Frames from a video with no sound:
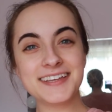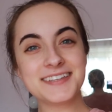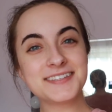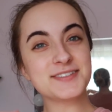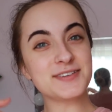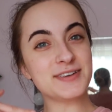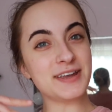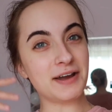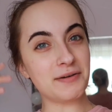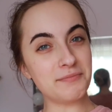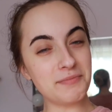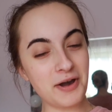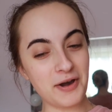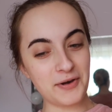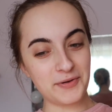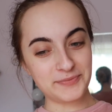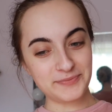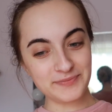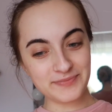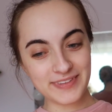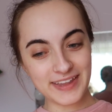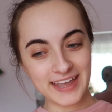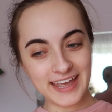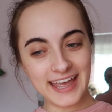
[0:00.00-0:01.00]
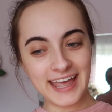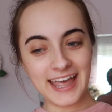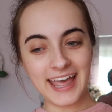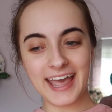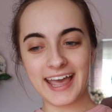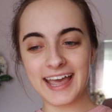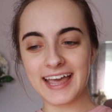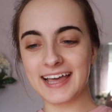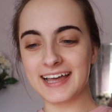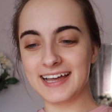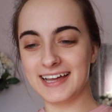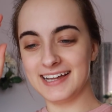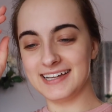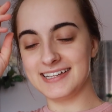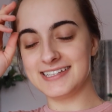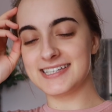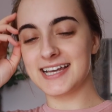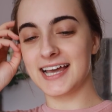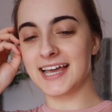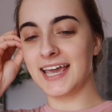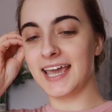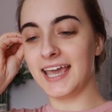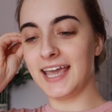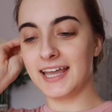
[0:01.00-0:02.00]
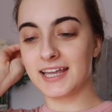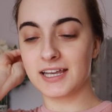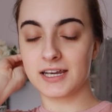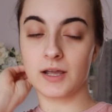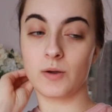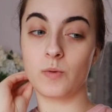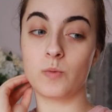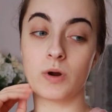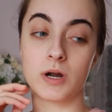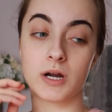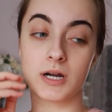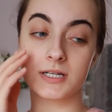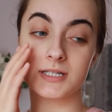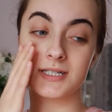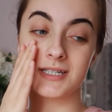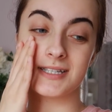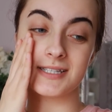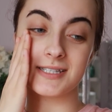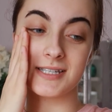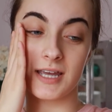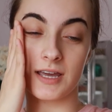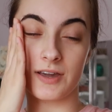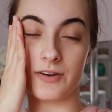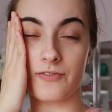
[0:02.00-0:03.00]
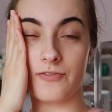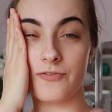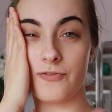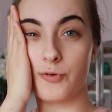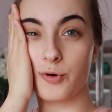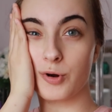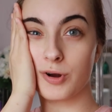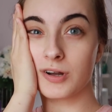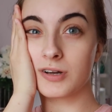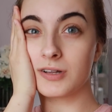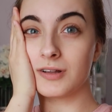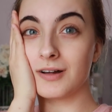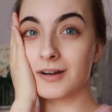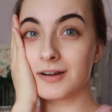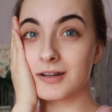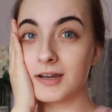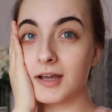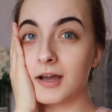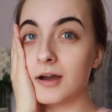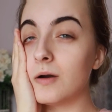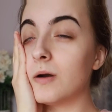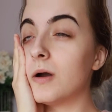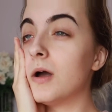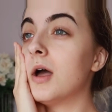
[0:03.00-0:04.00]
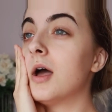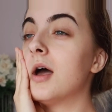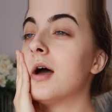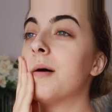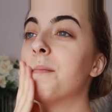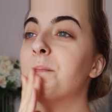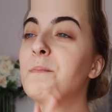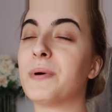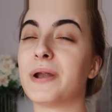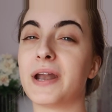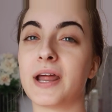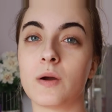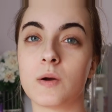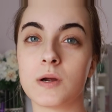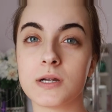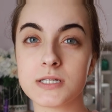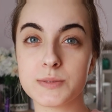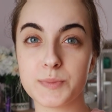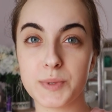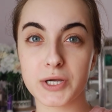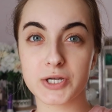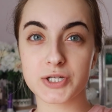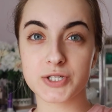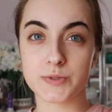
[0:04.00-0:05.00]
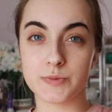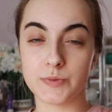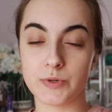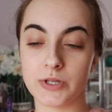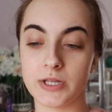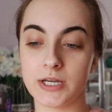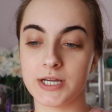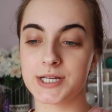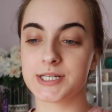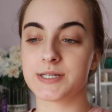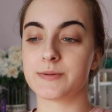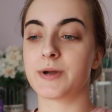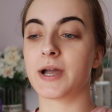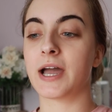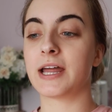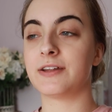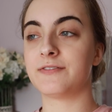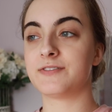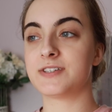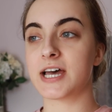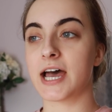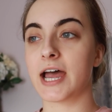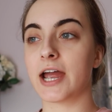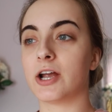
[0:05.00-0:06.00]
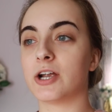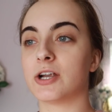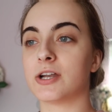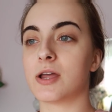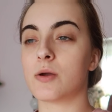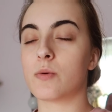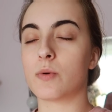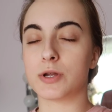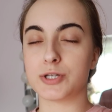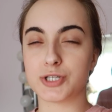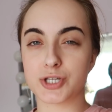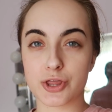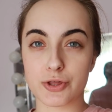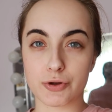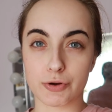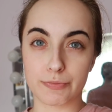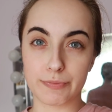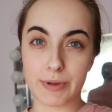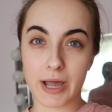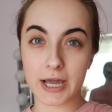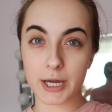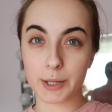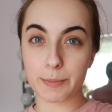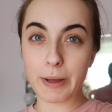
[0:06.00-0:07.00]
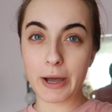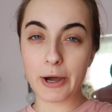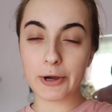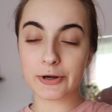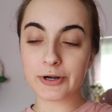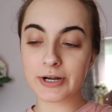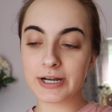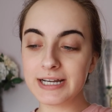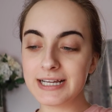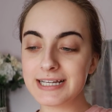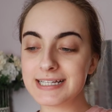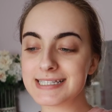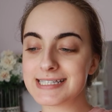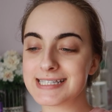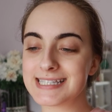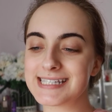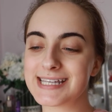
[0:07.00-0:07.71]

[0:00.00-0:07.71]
so now I'm home and I ate and I worked. It's like 4 o'clock now. But I wanted to make a smoothie because I'm kind of tired and I wanted to throw maca powder in it.